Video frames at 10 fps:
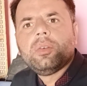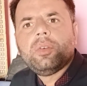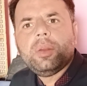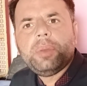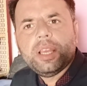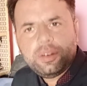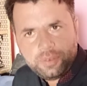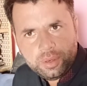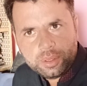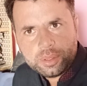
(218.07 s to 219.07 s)
will be
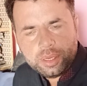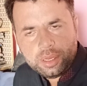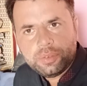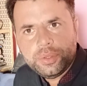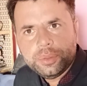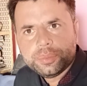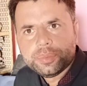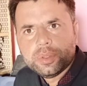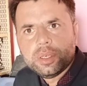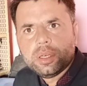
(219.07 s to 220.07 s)
helpful to all of you
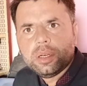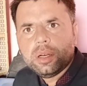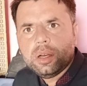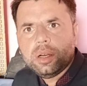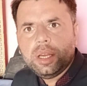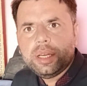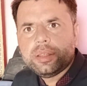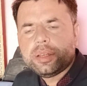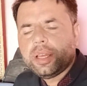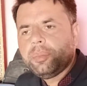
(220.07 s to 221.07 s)

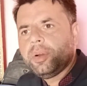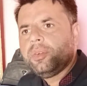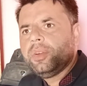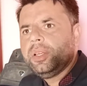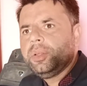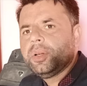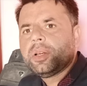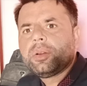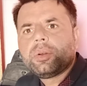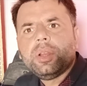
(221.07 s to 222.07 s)
at the time of when you
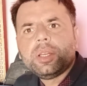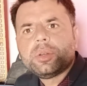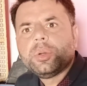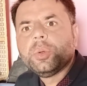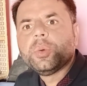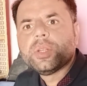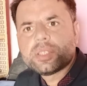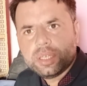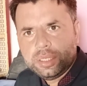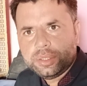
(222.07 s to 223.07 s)
are going to do
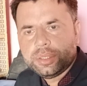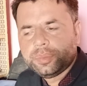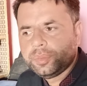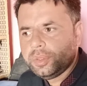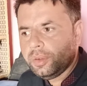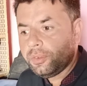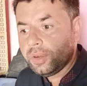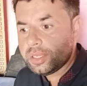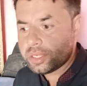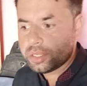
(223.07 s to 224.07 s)
research. The
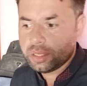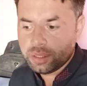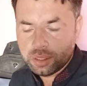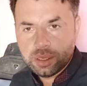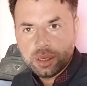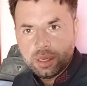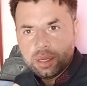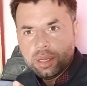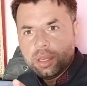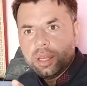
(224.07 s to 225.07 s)
first
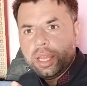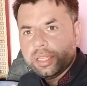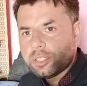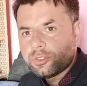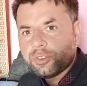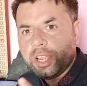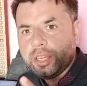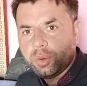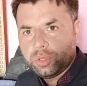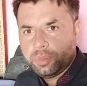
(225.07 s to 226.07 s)
is
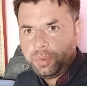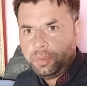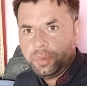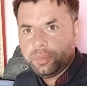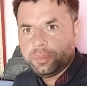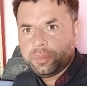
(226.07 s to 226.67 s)
find out the problem,